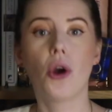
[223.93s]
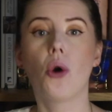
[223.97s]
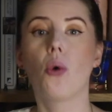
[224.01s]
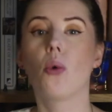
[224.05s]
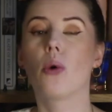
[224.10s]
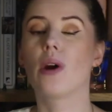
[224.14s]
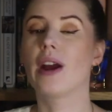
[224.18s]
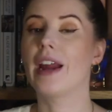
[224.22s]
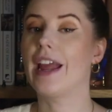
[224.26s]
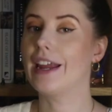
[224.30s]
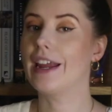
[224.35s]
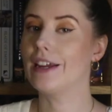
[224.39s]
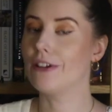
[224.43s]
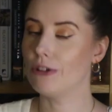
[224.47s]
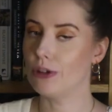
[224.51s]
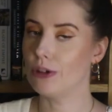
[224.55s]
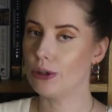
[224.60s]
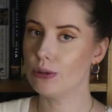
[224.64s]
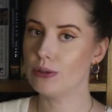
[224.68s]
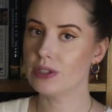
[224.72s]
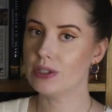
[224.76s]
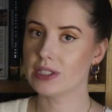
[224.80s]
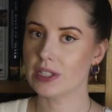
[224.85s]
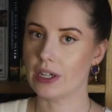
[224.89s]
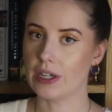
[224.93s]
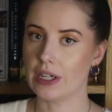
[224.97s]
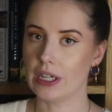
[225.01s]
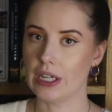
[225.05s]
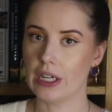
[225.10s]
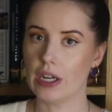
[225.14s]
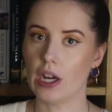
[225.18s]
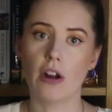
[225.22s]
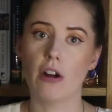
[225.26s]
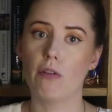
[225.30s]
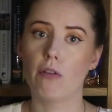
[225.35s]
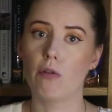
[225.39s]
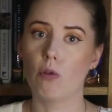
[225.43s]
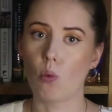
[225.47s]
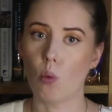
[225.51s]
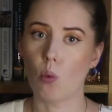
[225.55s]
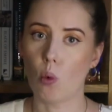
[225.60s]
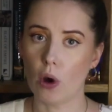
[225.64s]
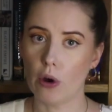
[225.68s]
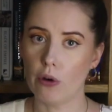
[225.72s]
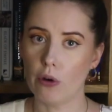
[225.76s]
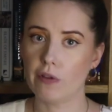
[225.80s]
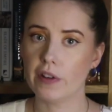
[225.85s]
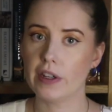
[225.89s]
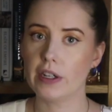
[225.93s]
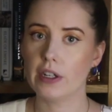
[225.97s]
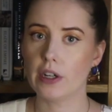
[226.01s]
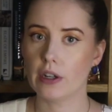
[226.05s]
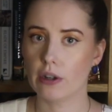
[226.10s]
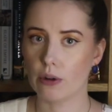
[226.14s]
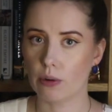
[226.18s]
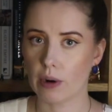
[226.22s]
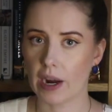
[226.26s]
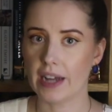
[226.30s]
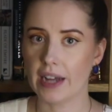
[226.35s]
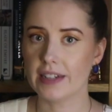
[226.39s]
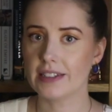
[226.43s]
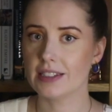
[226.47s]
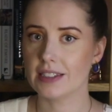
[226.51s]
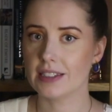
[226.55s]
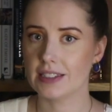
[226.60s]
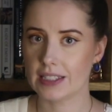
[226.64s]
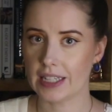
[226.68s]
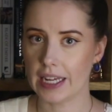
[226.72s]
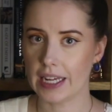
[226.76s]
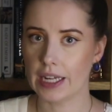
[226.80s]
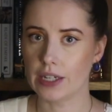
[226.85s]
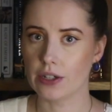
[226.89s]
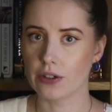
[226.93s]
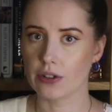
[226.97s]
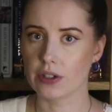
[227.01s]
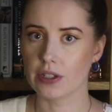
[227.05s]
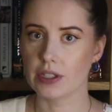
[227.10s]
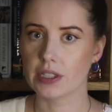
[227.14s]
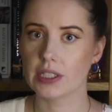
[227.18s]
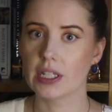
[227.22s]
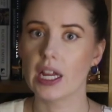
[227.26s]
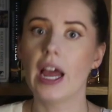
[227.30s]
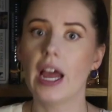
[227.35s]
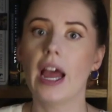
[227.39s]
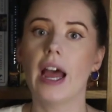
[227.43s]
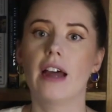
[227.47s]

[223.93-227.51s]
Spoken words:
where a new study of woven grass sandals